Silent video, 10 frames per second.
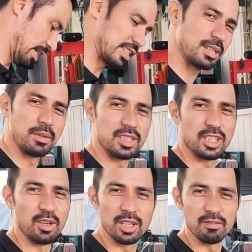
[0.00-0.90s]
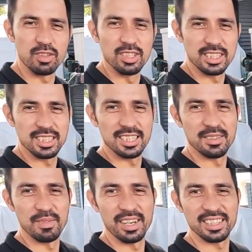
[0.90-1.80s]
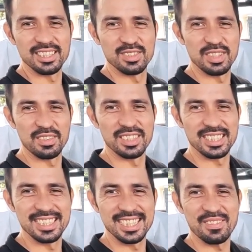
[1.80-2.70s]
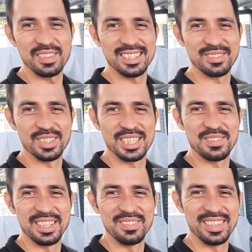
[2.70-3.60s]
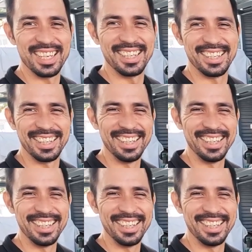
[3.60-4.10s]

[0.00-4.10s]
That's gonna be so confusing to the Americans who've never seen Japanese mochi being made.